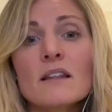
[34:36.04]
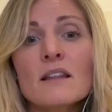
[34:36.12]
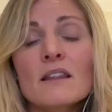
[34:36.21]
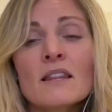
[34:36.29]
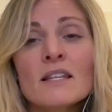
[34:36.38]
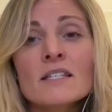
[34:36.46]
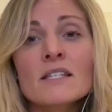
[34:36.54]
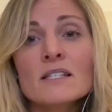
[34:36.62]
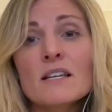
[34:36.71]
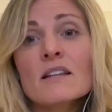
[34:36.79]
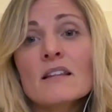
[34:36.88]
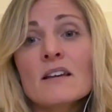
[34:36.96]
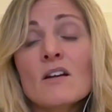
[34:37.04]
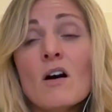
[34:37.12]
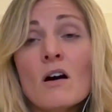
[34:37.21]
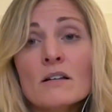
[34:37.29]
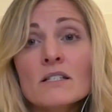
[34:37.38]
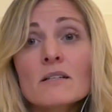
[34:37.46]
this is an
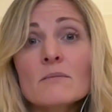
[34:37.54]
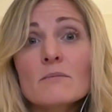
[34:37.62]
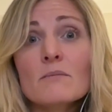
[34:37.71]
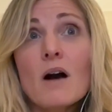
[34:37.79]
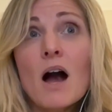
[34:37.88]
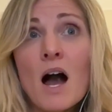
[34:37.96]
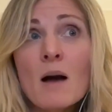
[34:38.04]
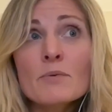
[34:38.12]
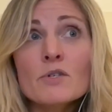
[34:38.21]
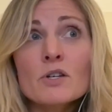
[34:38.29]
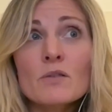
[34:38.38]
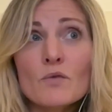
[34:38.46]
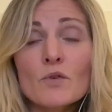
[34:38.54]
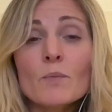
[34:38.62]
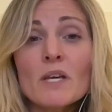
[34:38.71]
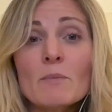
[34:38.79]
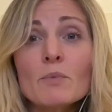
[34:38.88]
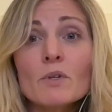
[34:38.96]
awesome option for
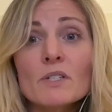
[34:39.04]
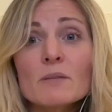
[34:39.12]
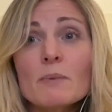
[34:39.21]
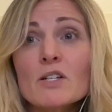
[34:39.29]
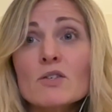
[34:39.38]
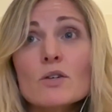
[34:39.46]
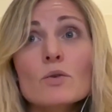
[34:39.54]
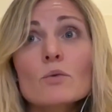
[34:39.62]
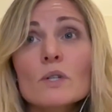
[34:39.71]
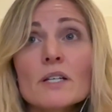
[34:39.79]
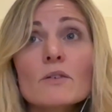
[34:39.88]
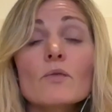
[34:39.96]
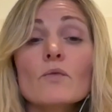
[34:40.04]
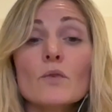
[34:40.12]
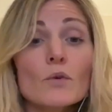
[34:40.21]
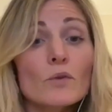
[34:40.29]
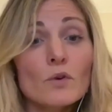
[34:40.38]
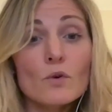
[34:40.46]
people, especially who live
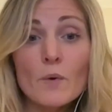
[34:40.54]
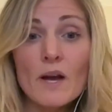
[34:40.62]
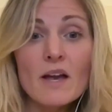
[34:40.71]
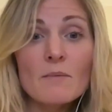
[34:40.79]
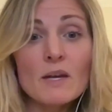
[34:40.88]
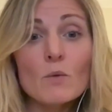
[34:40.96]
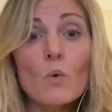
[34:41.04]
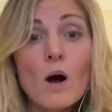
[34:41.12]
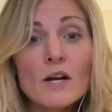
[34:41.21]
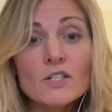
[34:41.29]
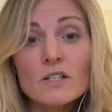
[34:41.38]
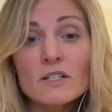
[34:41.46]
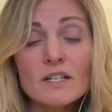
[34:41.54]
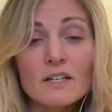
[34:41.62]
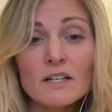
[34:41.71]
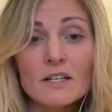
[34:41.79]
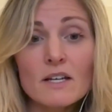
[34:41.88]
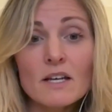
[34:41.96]
further away. I mean,
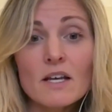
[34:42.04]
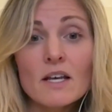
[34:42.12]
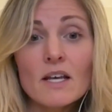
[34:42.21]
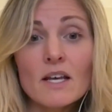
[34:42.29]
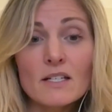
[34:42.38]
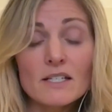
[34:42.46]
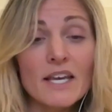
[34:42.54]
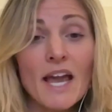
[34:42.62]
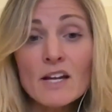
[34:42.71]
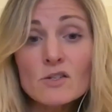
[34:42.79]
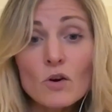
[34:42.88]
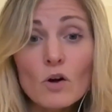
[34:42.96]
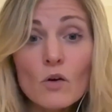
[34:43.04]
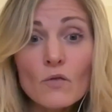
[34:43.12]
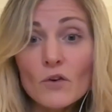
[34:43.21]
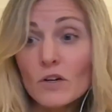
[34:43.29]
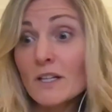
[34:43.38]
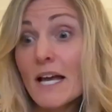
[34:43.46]
Washington is a catch-all
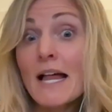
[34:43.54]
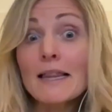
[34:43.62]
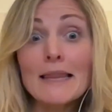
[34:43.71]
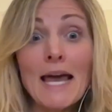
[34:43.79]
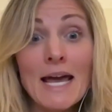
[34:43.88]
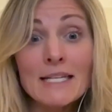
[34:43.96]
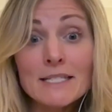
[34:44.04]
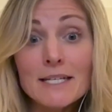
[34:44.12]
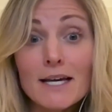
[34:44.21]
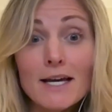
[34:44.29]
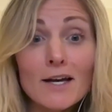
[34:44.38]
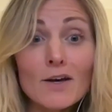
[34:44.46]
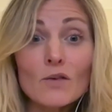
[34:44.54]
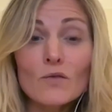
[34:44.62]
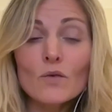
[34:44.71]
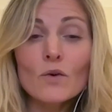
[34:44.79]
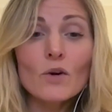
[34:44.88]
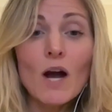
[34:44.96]
for Alaska,
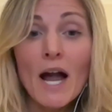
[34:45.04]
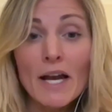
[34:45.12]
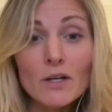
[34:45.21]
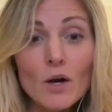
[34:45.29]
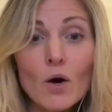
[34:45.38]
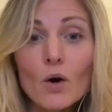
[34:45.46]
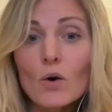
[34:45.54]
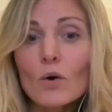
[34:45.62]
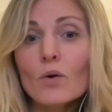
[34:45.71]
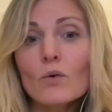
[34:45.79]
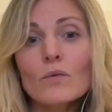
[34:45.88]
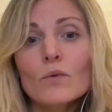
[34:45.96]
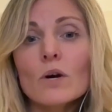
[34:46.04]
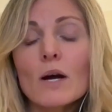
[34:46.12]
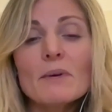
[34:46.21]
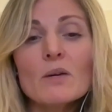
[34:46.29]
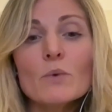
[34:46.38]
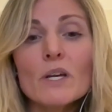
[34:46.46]
for Idaho, I
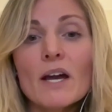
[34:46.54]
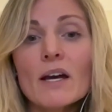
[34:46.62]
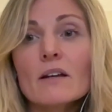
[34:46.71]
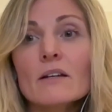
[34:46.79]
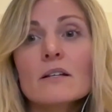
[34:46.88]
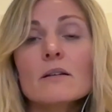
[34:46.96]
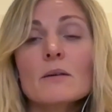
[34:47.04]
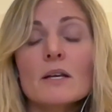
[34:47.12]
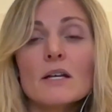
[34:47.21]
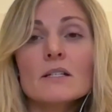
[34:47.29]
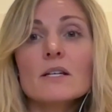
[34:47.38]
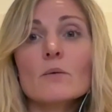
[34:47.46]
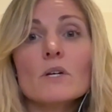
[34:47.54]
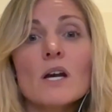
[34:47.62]
mean, we had kids that would